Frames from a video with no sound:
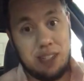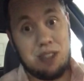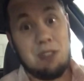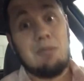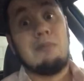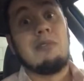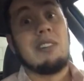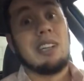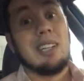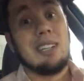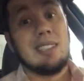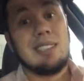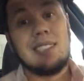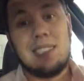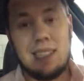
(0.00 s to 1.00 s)
2 more
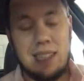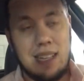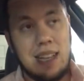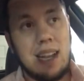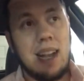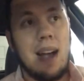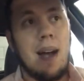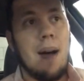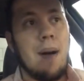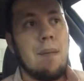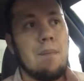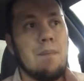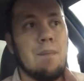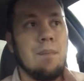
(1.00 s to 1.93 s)
years? I